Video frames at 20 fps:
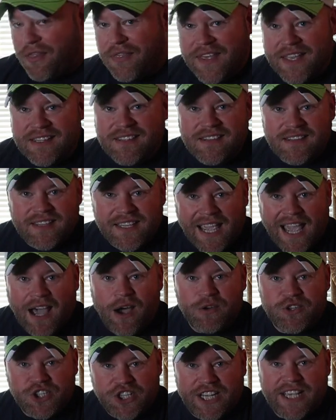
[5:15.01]
This
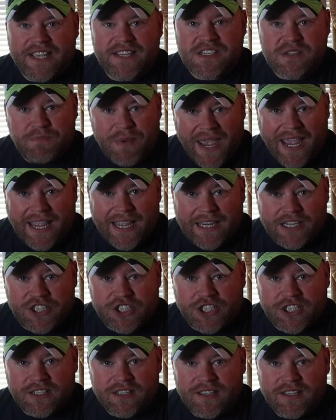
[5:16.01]
couch is
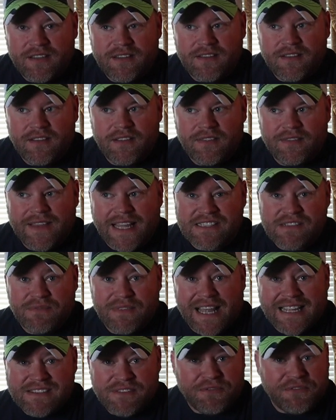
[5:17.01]
beige. That's
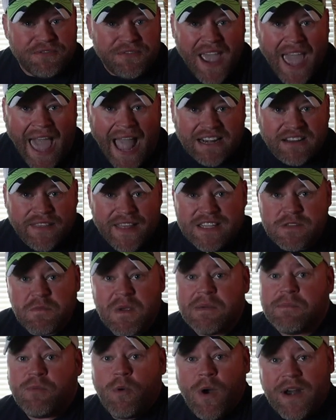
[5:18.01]
a fact. That's
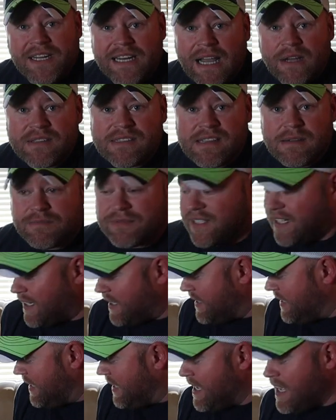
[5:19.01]
me pointing out something.
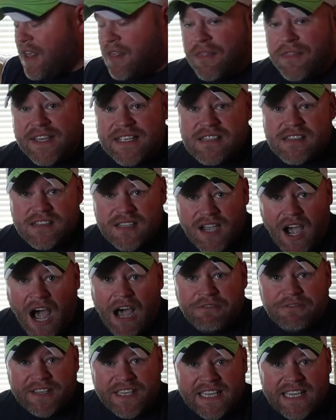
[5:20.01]
This
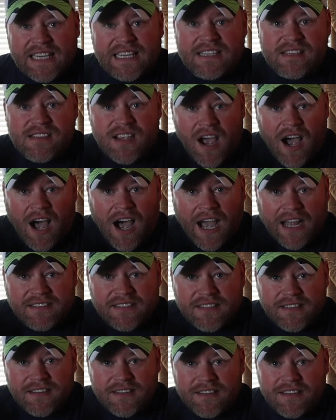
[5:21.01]
coffee is
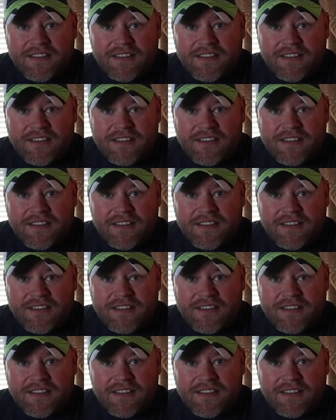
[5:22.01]
hot.